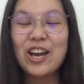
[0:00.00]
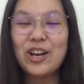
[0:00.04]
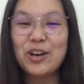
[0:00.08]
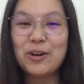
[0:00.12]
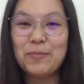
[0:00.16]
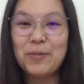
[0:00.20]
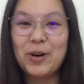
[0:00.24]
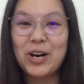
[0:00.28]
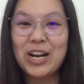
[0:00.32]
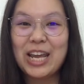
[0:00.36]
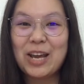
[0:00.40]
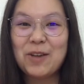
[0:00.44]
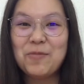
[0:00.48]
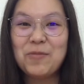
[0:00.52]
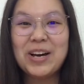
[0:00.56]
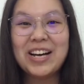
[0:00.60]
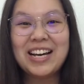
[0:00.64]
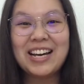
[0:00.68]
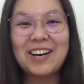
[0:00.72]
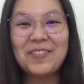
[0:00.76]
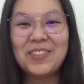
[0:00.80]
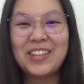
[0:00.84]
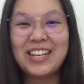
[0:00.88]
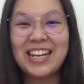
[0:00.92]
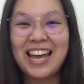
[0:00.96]
Good morning,
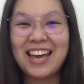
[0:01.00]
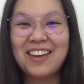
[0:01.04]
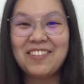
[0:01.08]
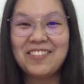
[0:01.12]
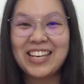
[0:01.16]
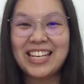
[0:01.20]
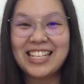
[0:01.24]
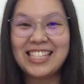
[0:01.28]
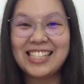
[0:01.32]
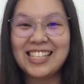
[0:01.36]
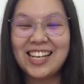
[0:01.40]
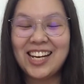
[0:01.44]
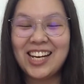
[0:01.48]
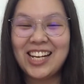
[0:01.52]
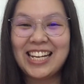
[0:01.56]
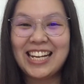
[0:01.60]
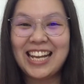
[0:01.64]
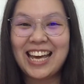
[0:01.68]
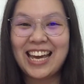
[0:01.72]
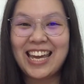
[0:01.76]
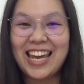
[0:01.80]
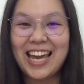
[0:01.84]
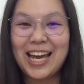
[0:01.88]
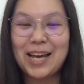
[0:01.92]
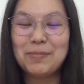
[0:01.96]
welcome to Life Kids
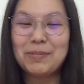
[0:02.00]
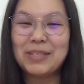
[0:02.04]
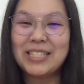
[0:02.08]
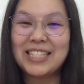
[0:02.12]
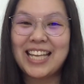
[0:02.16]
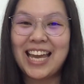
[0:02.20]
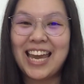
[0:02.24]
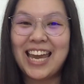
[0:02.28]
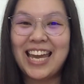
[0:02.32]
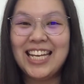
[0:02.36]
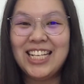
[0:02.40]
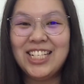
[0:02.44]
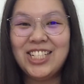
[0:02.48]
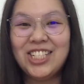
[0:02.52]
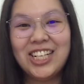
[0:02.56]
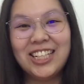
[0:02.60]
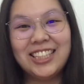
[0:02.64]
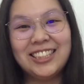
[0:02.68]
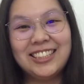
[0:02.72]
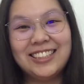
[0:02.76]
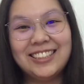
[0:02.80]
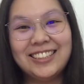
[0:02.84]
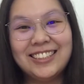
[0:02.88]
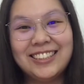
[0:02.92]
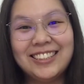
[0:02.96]
Online. I'm Teacher
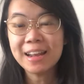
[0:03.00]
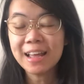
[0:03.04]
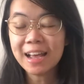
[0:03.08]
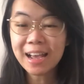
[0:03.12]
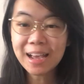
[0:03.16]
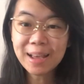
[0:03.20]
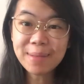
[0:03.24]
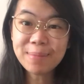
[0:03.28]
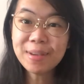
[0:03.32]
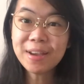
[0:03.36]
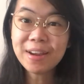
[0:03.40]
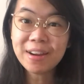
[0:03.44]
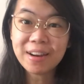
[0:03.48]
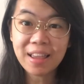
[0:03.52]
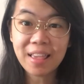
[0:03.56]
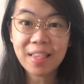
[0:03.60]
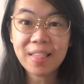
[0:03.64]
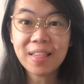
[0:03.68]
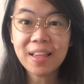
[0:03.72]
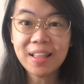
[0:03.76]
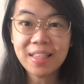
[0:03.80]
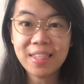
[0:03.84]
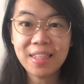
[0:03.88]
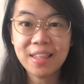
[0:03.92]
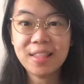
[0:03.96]
Angel. I'm
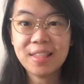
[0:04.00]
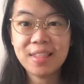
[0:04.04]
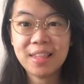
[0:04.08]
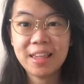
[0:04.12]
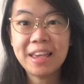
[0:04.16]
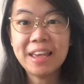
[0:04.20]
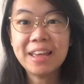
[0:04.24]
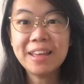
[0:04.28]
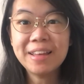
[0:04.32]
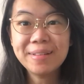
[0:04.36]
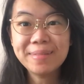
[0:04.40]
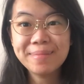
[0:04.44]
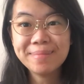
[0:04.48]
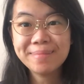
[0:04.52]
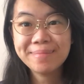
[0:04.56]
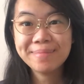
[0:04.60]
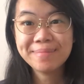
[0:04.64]
Carissa Jitia.